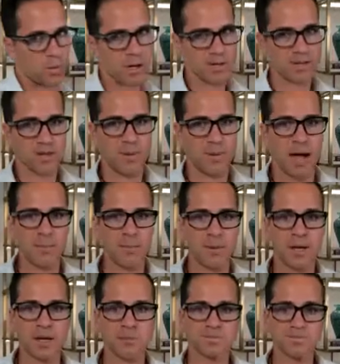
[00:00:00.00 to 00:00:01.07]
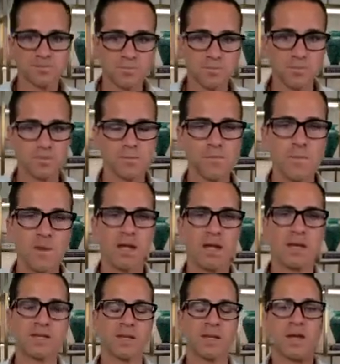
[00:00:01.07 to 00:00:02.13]
ends up happening
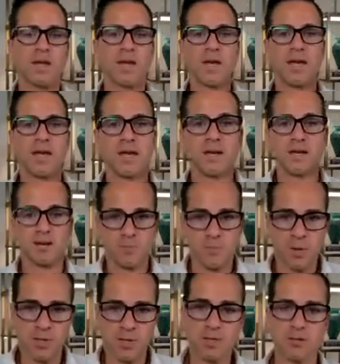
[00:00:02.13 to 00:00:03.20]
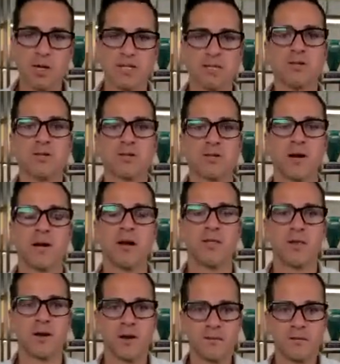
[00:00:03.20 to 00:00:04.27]
is it puts stress and strain on the
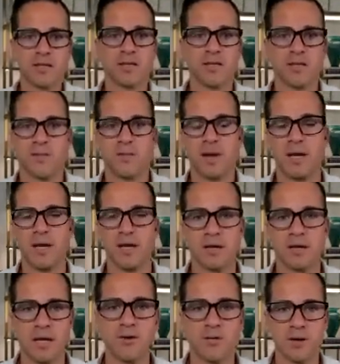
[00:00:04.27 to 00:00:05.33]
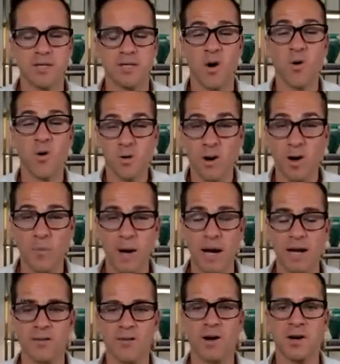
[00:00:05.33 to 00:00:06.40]
nervous system and it can decrease overall
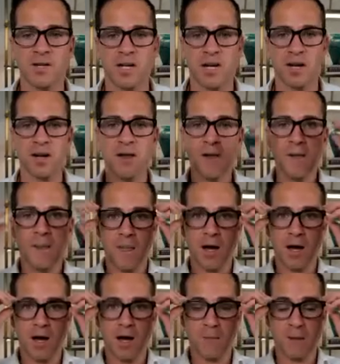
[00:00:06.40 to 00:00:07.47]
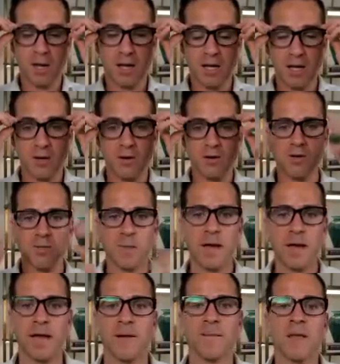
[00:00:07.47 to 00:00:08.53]
body function in a huge
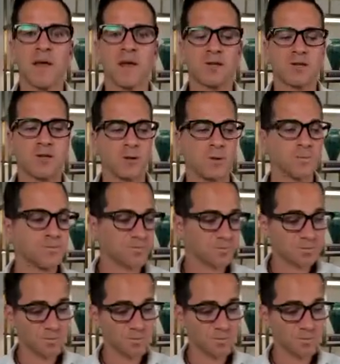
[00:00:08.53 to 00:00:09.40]
way. So